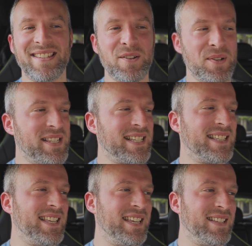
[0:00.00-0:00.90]
0 to
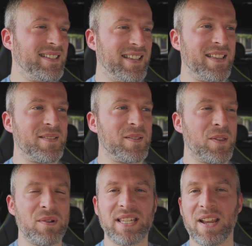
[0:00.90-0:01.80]
60 in the
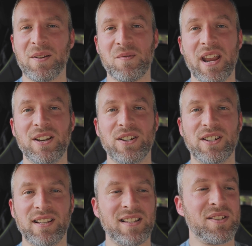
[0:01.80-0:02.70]
3-second
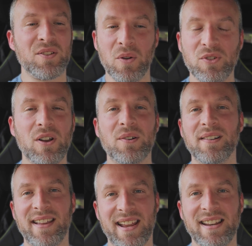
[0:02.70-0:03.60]
range is no
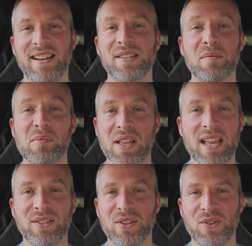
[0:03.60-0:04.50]
joke, and it is a
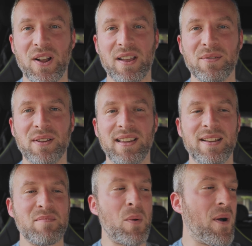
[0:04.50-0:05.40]
blast to drive.
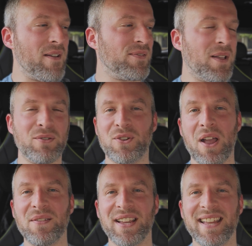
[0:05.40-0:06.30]
My wife loves
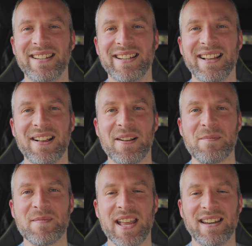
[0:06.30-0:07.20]
driving it,
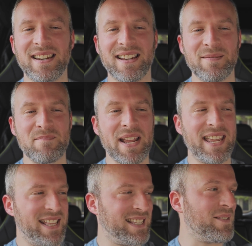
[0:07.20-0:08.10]
and my
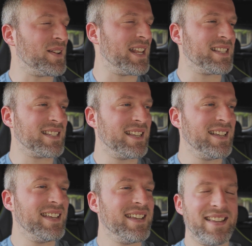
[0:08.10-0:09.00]
kids love it.
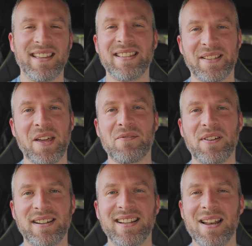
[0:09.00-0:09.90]
It's a lot of
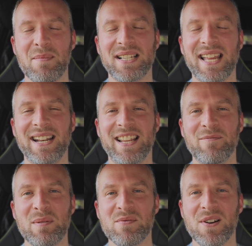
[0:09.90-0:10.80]
fun, and I'm excited to
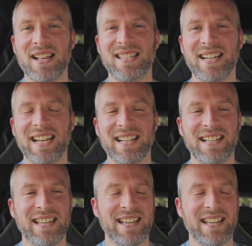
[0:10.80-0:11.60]
get people rides in it.